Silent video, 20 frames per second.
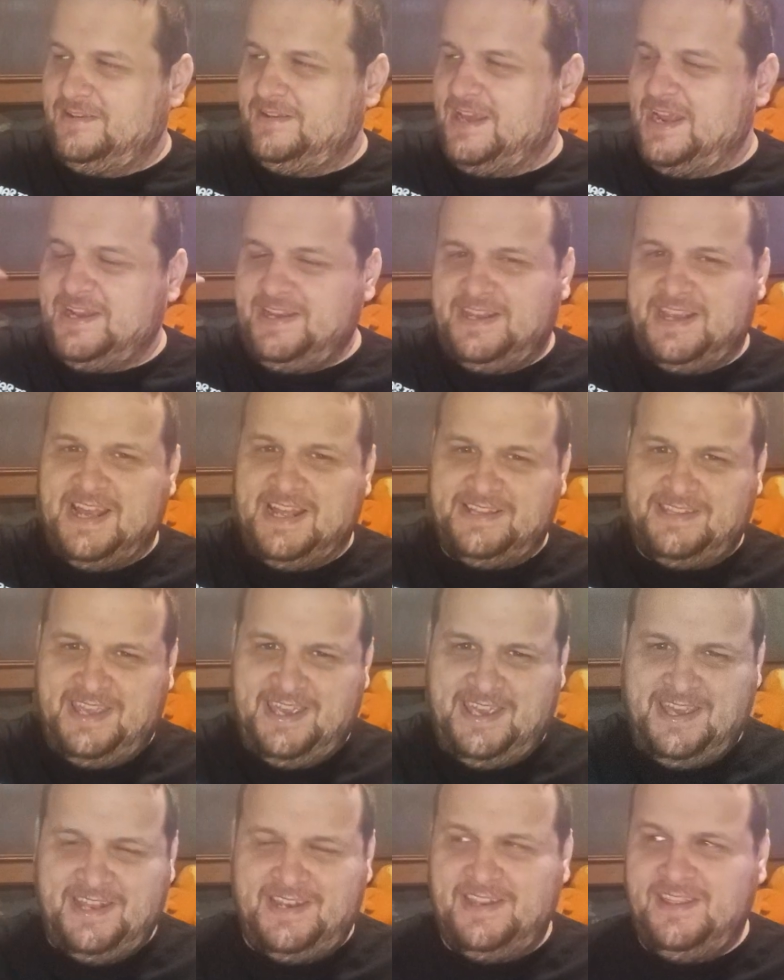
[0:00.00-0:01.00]
Candy Cat's
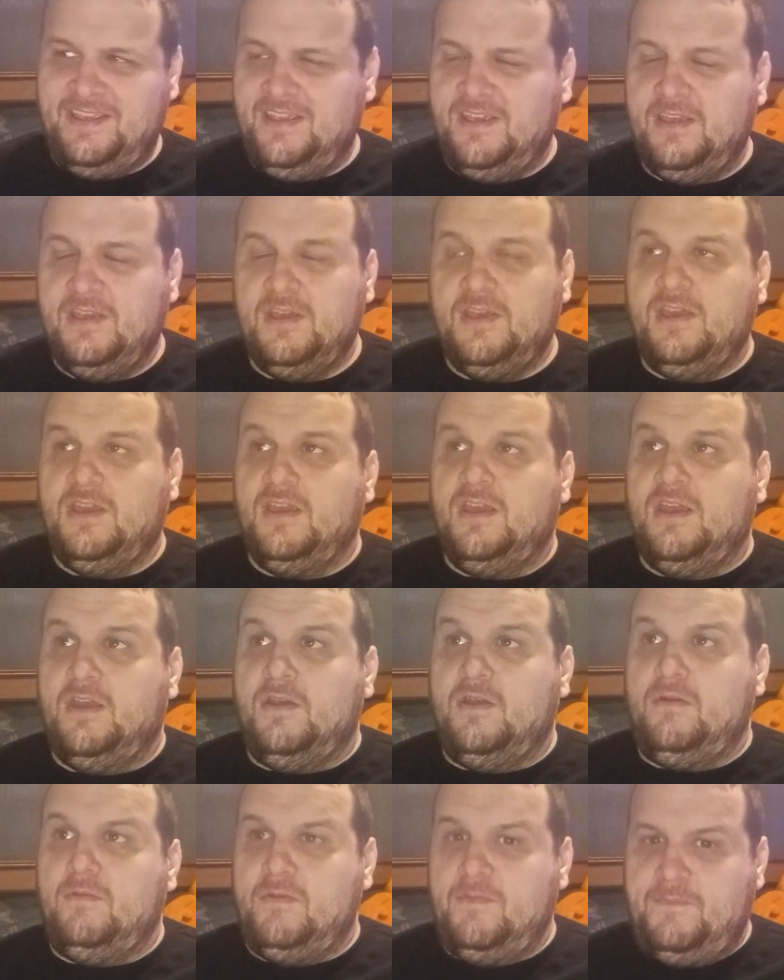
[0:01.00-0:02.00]
head.
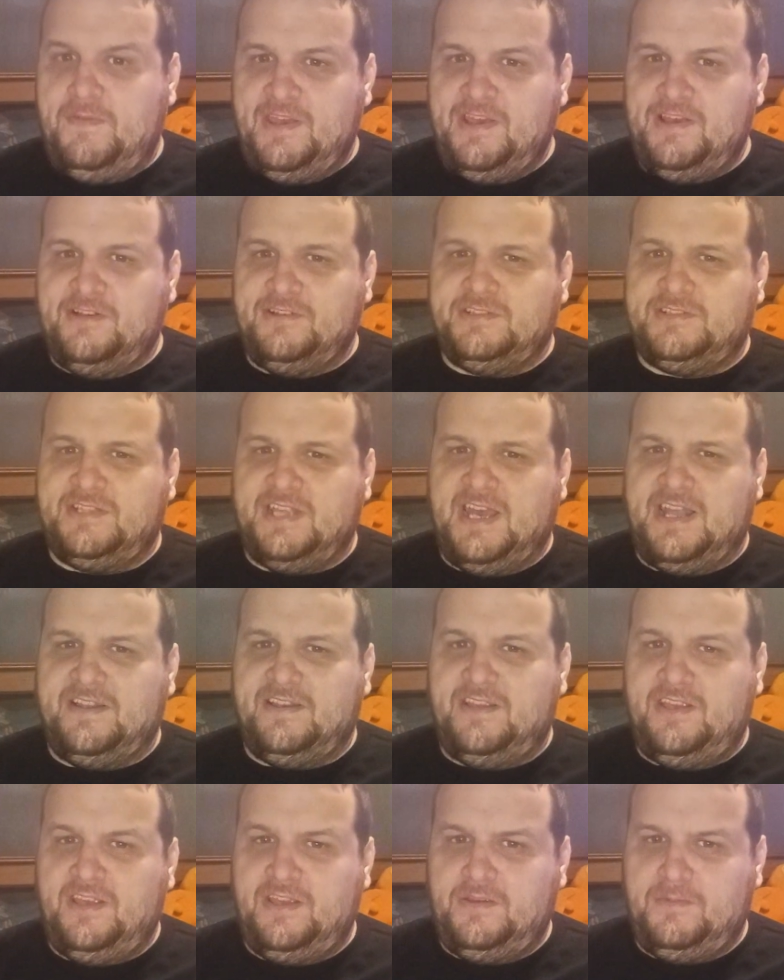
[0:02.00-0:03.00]
It reveals that
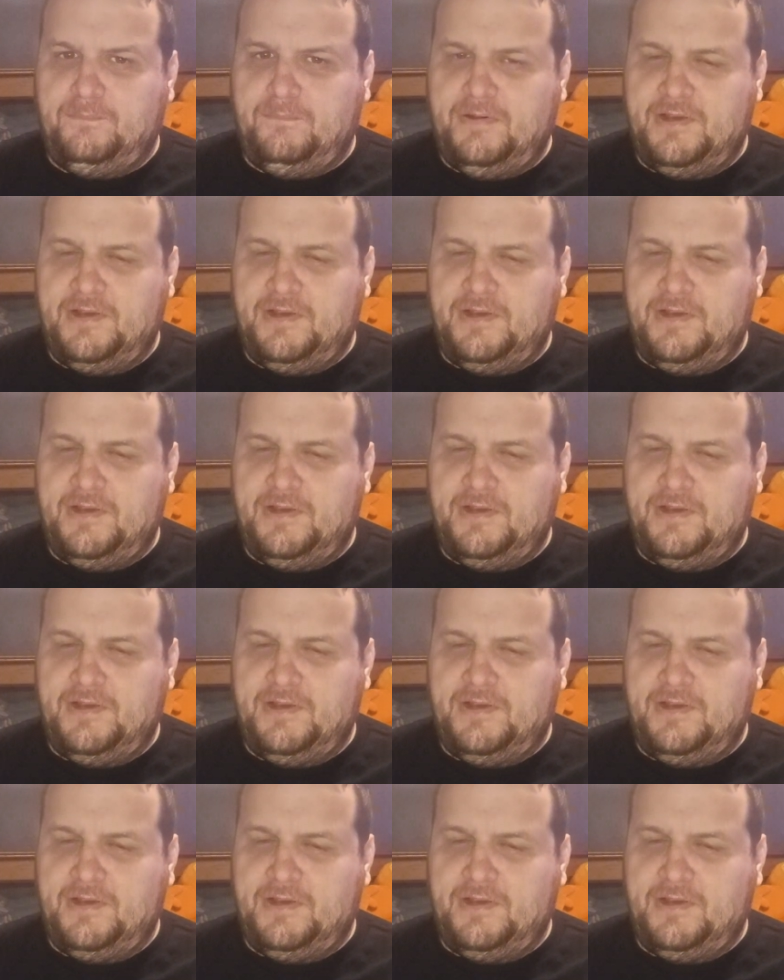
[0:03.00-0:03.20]
he